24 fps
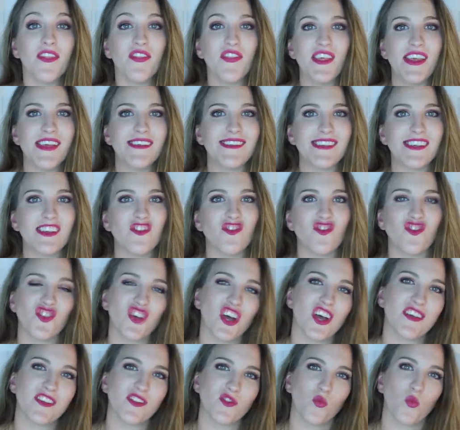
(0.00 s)
This is
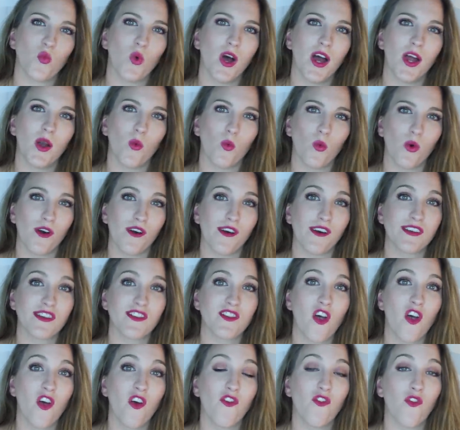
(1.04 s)
just what works
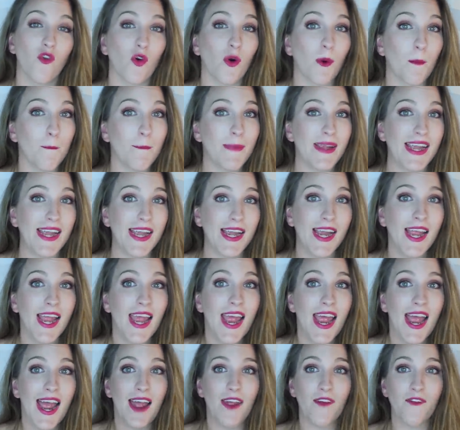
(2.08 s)
for me.
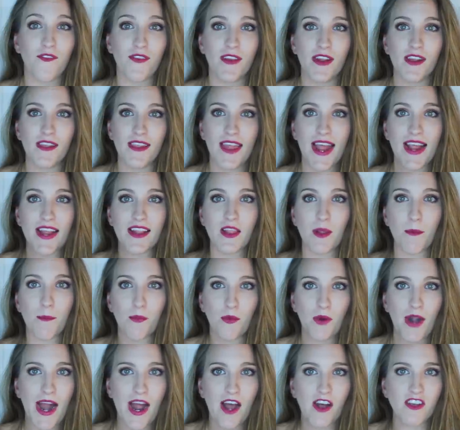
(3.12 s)
I feel like the
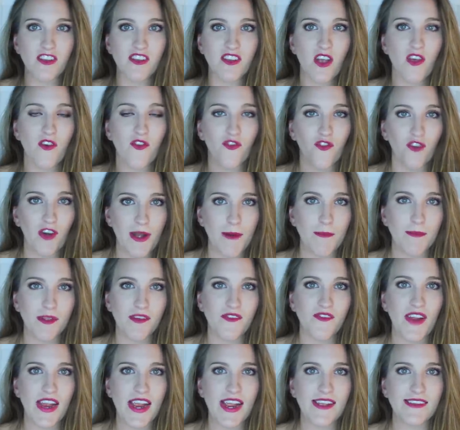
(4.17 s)
brows frame the
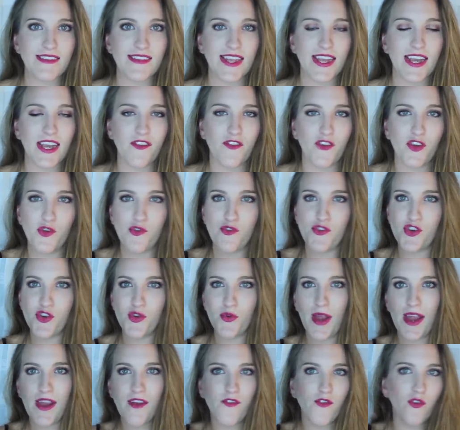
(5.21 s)
face and if you
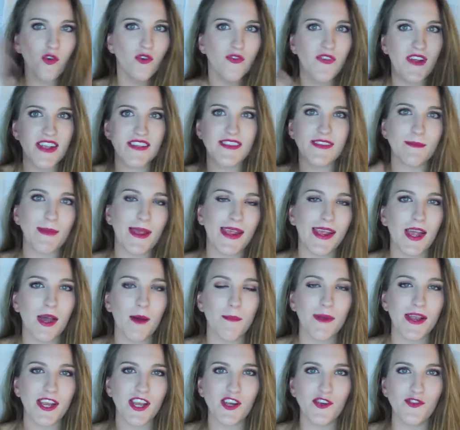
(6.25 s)
do a full face of
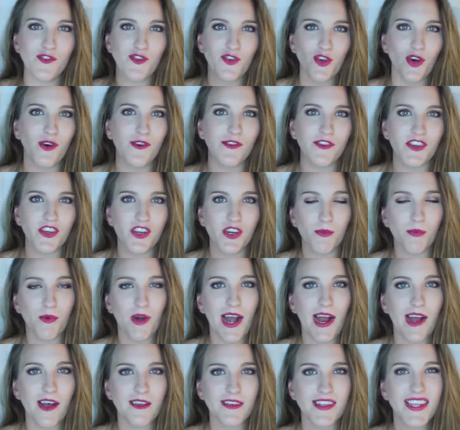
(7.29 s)
makeup and you don't do your
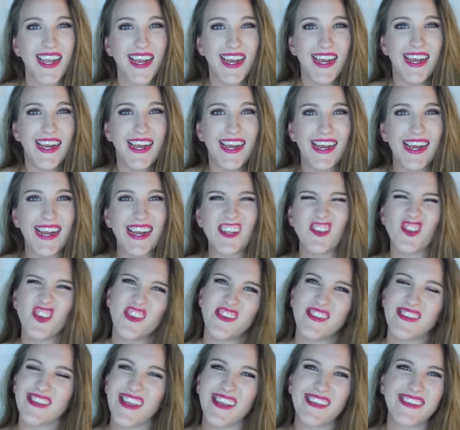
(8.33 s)
brows, it
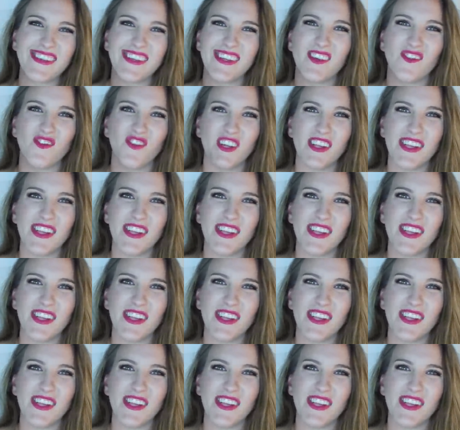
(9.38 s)
just doesn't